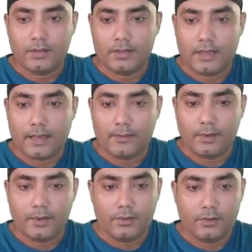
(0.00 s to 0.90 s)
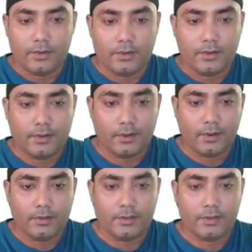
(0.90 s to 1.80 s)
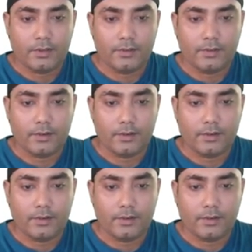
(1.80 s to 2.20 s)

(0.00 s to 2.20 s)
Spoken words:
have a look on this offer.